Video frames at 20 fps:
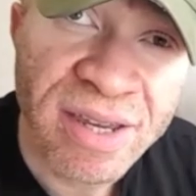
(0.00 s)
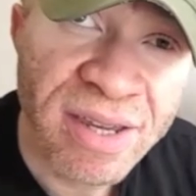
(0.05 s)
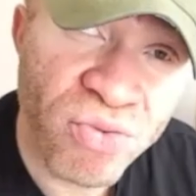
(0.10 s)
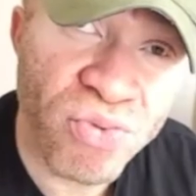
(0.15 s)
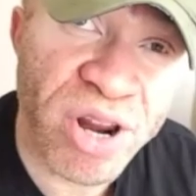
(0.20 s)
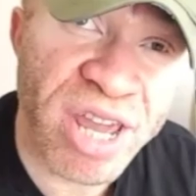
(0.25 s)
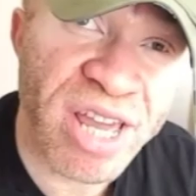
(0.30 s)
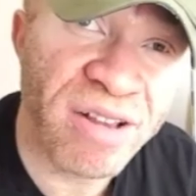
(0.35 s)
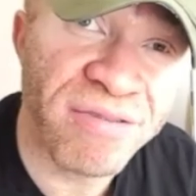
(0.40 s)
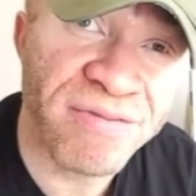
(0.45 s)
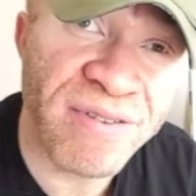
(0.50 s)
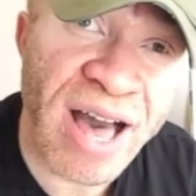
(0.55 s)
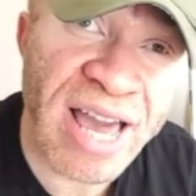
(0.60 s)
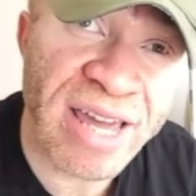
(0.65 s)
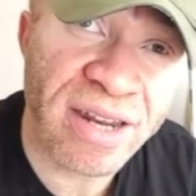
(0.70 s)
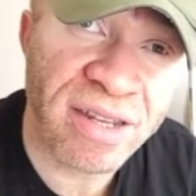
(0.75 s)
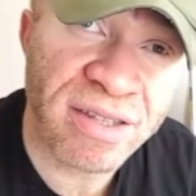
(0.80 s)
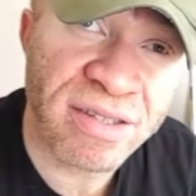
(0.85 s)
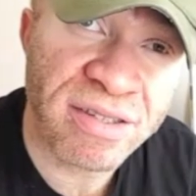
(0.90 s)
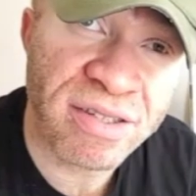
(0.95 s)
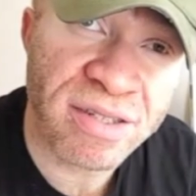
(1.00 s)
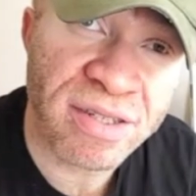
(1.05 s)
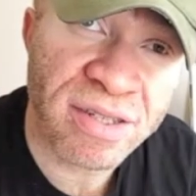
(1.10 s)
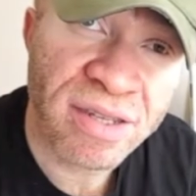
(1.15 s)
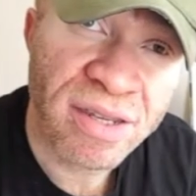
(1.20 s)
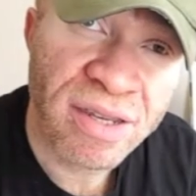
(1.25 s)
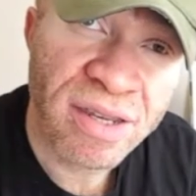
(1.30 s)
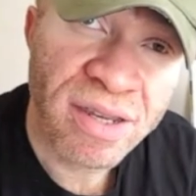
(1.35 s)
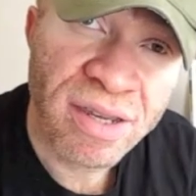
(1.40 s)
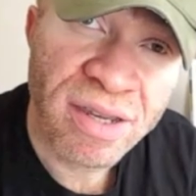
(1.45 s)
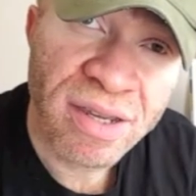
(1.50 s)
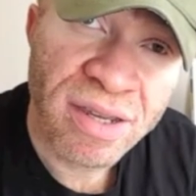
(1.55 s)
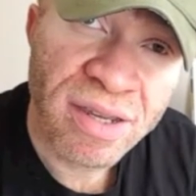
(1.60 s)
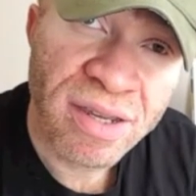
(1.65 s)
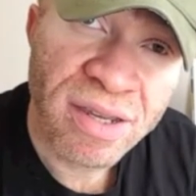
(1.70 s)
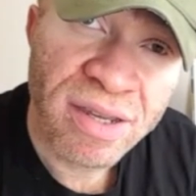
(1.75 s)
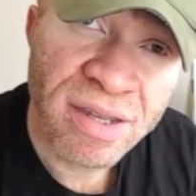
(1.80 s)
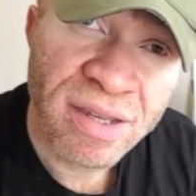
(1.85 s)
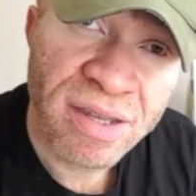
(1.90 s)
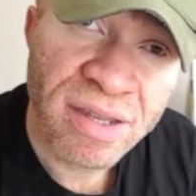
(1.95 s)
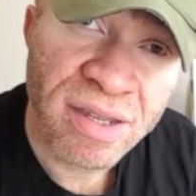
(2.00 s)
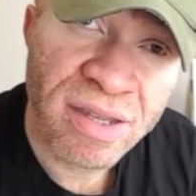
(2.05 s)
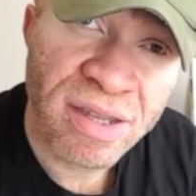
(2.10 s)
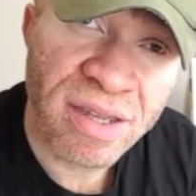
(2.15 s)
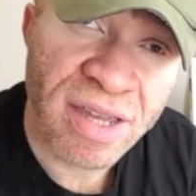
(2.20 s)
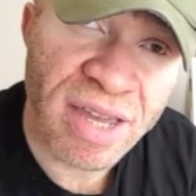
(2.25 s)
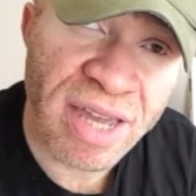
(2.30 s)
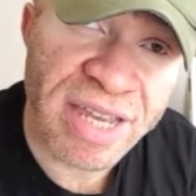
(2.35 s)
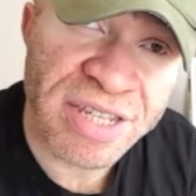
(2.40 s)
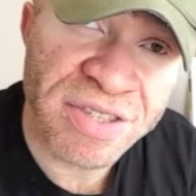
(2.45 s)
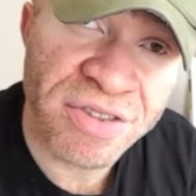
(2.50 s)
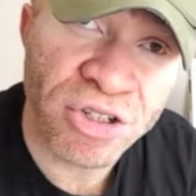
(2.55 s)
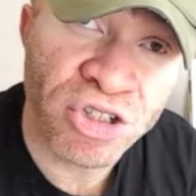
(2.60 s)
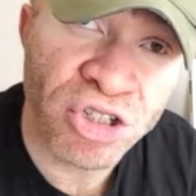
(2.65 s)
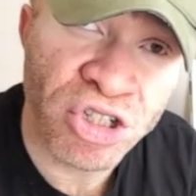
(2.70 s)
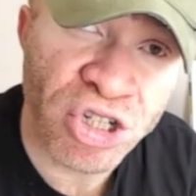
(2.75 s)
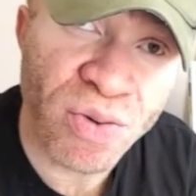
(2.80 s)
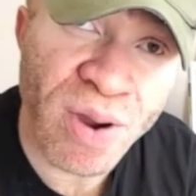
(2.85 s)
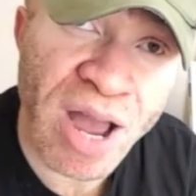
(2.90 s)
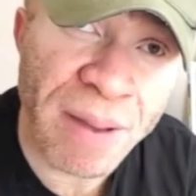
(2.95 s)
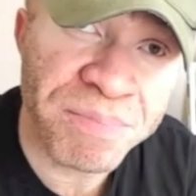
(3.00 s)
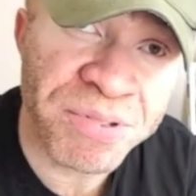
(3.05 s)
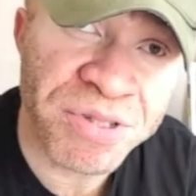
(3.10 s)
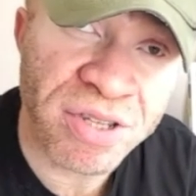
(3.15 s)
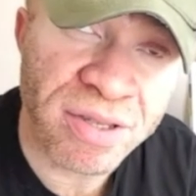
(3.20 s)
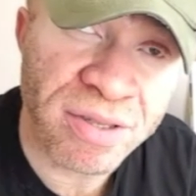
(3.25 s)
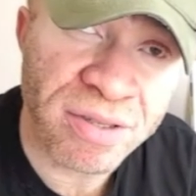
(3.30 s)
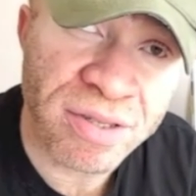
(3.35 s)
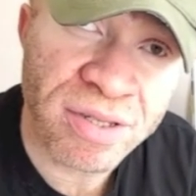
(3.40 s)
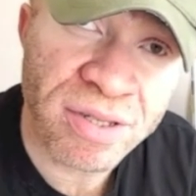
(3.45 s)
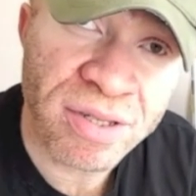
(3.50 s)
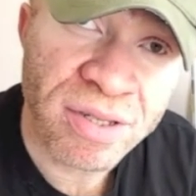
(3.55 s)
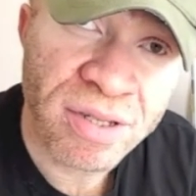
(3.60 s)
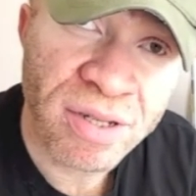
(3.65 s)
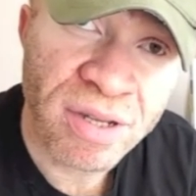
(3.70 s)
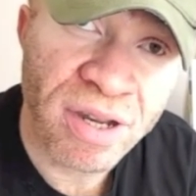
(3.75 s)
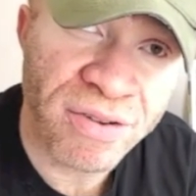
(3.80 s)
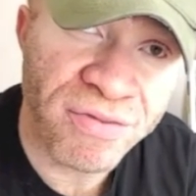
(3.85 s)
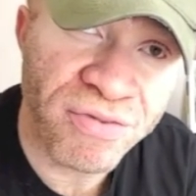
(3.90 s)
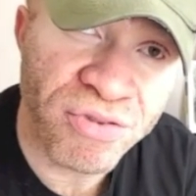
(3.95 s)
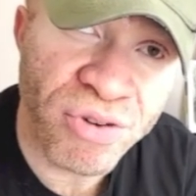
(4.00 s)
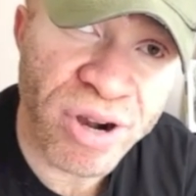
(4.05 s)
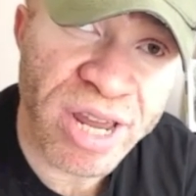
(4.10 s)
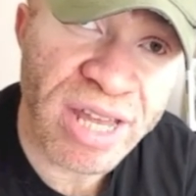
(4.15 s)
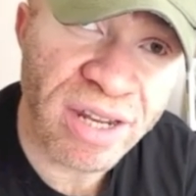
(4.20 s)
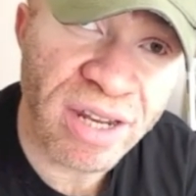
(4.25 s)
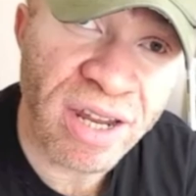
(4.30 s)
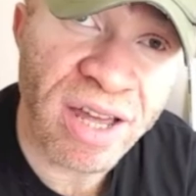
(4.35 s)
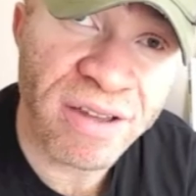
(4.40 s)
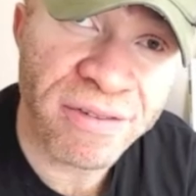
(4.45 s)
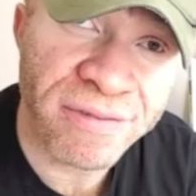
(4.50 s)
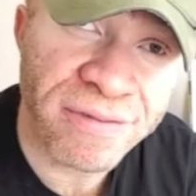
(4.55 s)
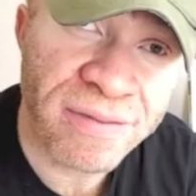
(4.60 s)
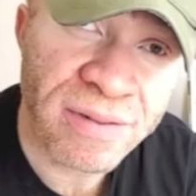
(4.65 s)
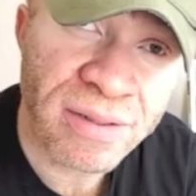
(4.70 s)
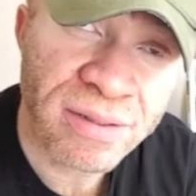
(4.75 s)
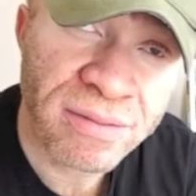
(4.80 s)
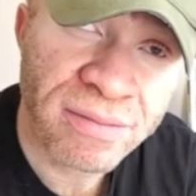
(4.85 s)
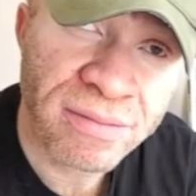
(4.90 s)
Real violence is the true absence of real love.